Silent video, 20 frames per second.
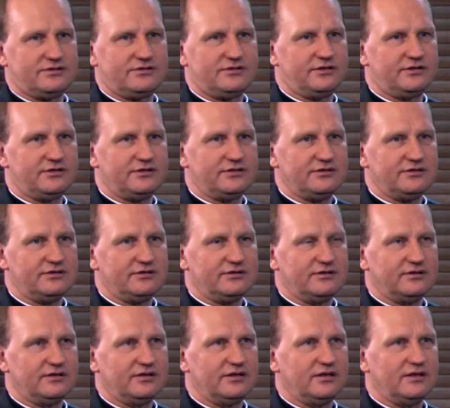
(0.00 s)
church.
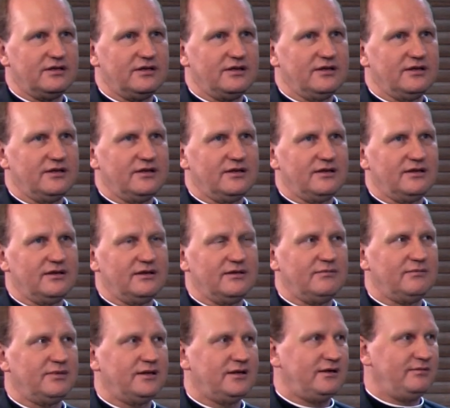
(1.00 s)

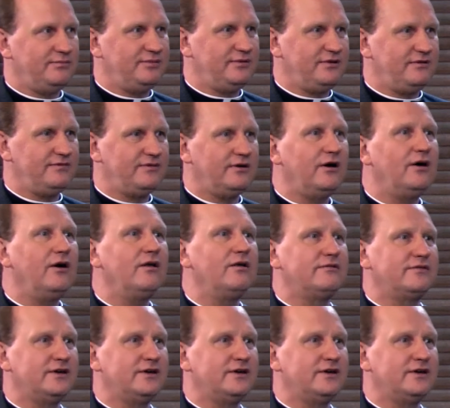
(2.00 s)
But I believe all of